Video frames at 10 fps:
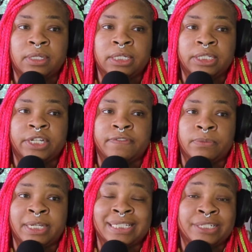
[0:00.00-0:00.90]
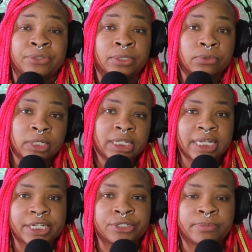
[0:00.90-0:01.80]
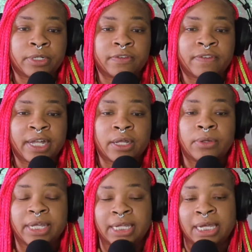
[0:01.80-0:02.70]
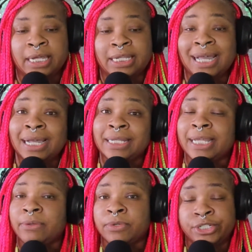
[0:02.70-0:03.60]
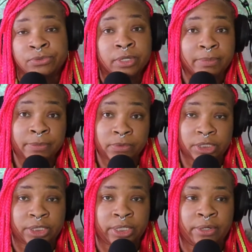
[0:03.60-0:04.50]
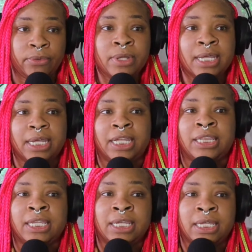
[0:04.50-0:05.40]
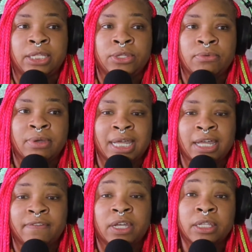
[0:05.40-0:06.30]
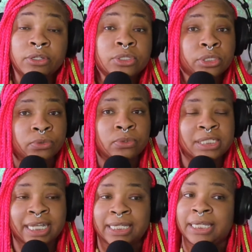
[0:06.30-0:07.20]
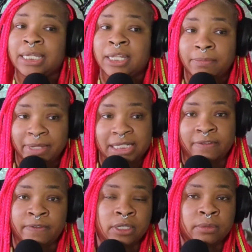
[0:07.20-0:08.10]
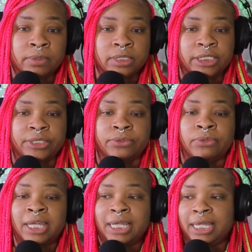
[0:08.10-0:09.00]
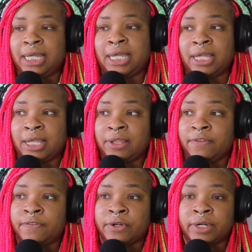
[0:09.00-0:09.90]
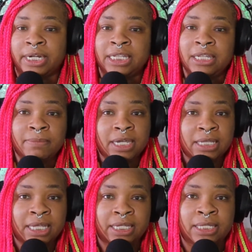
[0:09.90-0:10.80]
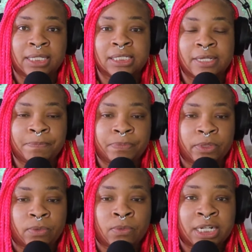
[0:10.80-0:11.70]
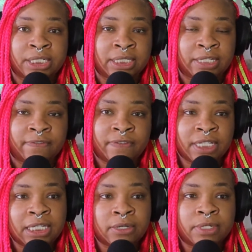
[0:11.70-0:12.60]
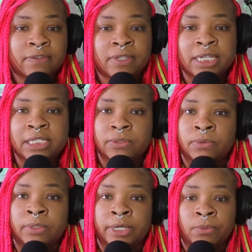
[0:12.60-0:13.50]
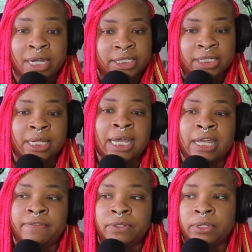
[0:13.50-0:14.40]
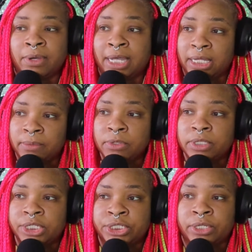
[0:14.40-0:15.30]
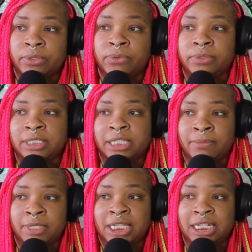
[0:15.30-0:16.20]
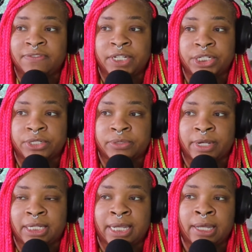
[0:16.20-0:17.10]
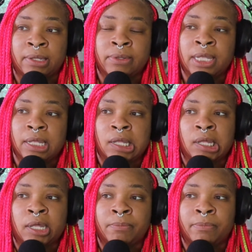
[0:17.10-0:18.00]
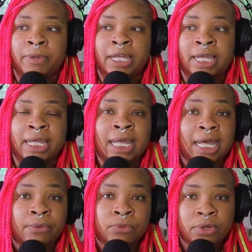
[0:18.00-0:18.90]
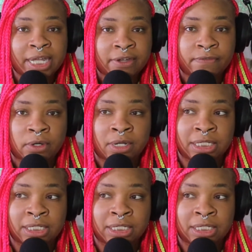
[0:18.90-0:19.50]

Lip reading: different ways that you can organize your profile and kind of highlight what you want people to know. And then you have other tools that GitHub makes available to you. And for anybody that is watching the video of this or watching live, I am going to show some of these features right now. But I will have all of